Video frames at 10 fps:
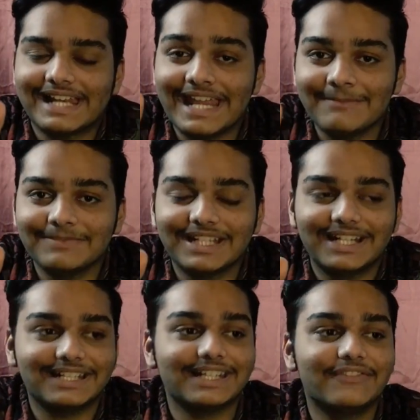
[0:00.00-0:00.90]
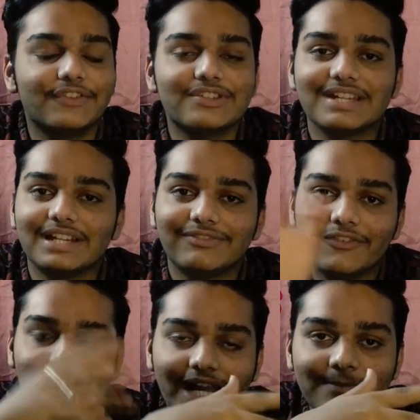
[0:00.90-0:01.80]
claimed that if you charge for
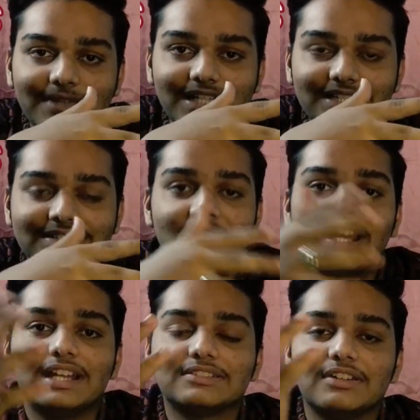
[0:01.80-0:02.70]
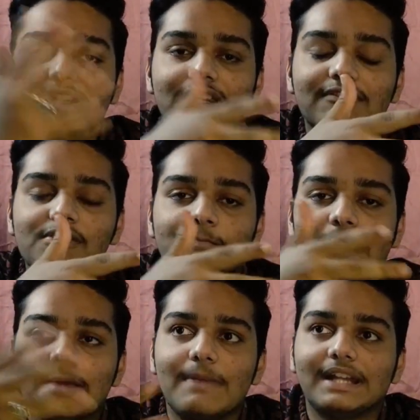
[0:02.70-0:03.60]
5 minutes, it's gonna give you
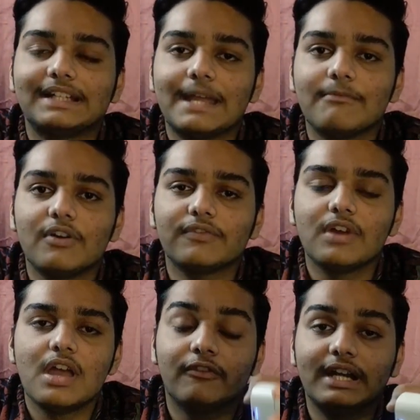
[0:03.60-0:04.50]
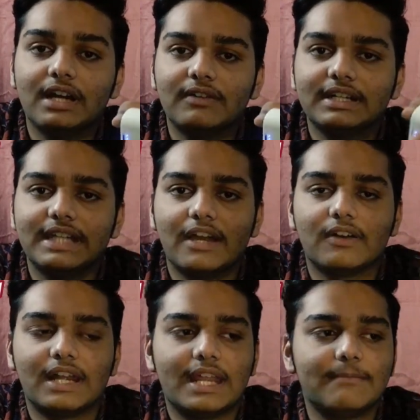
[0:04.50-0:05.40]
playback time of 1 hour, they have
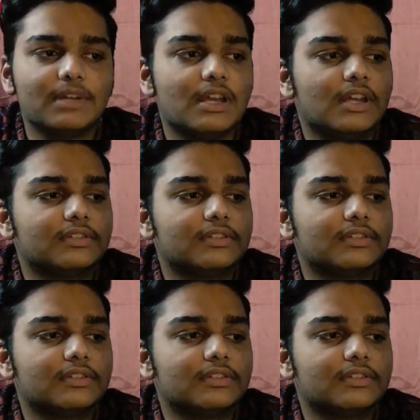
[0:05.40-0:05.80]
claimed.